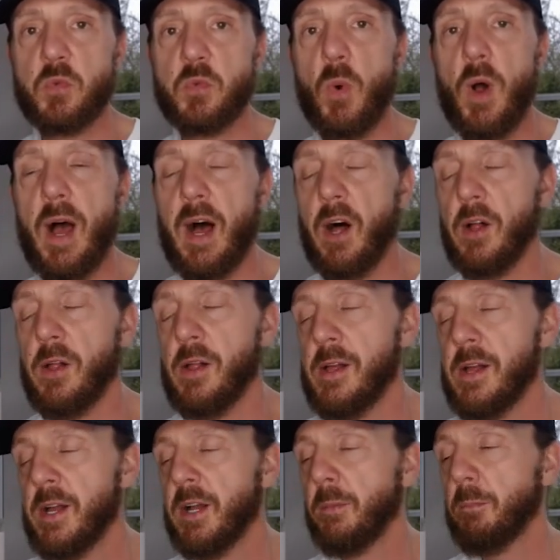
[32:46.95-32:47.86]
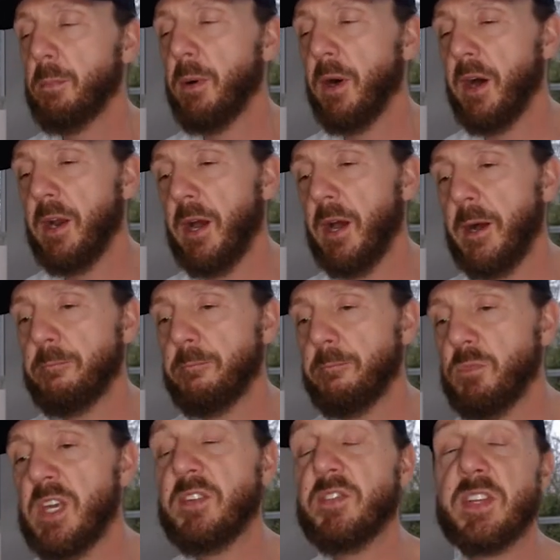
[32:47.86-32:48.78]
well, but
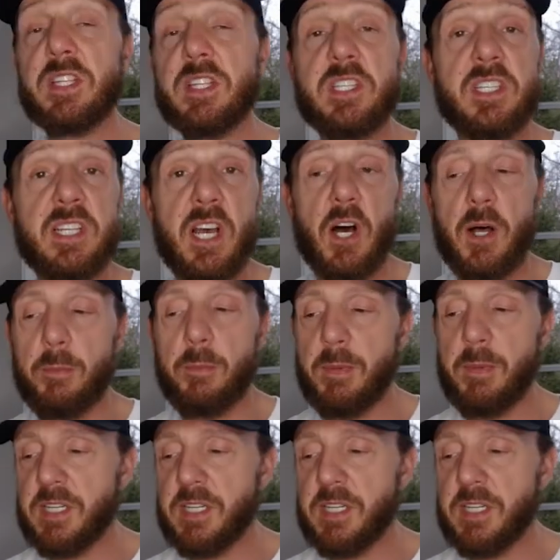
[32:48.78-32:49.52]
even still, I'm